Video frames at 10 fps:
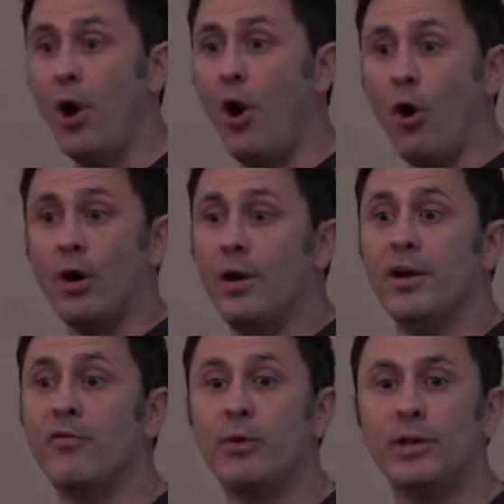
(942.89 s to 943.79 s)
or
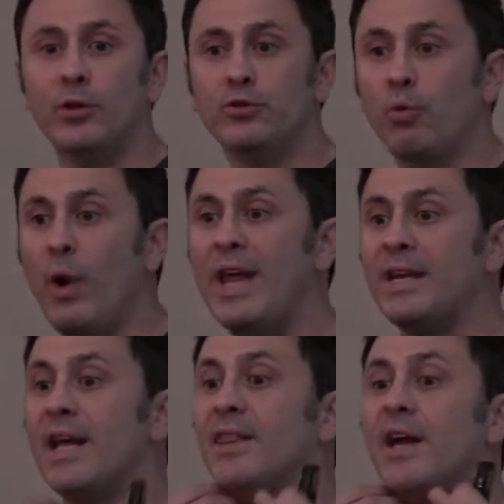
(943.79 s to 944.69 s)
if we lose
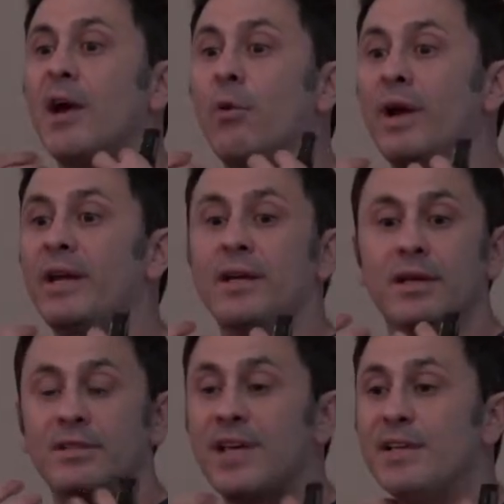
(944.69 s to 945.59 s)
weight and the airway
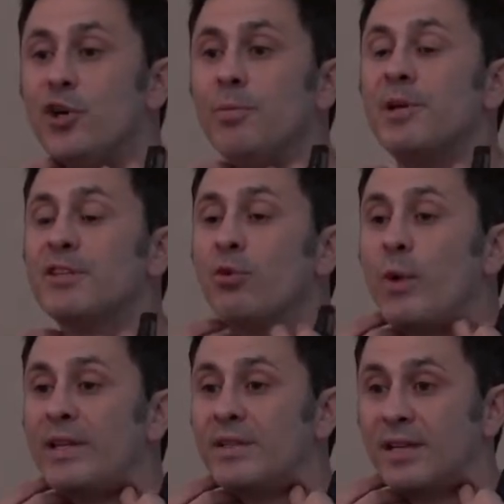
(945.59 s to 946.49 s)
stays open because the
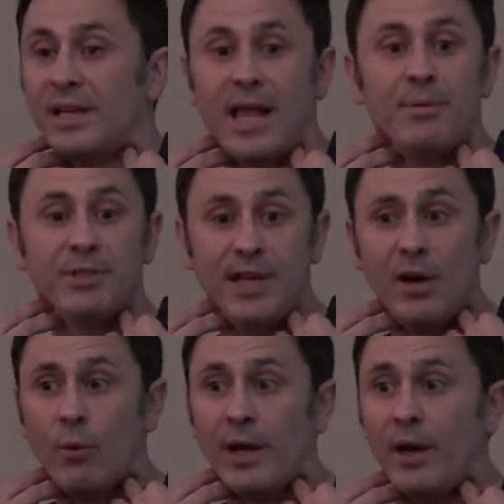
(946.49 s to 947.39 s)
weight doesn't collapse the
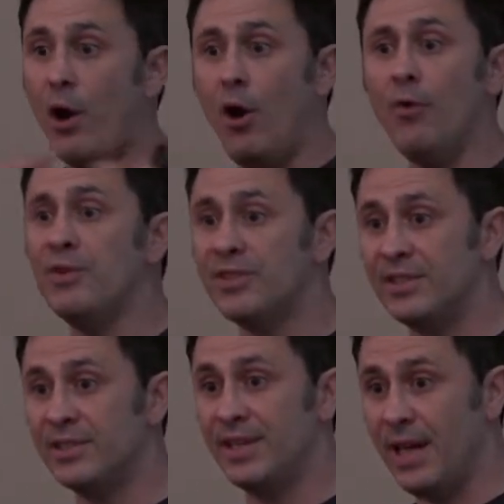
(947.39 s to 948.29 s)
airway. All these
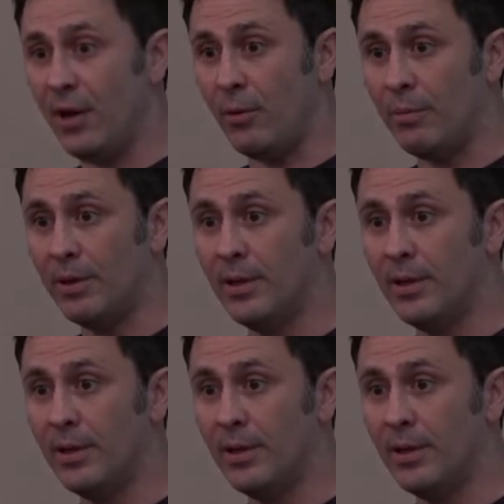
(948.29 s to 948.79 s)
things can help.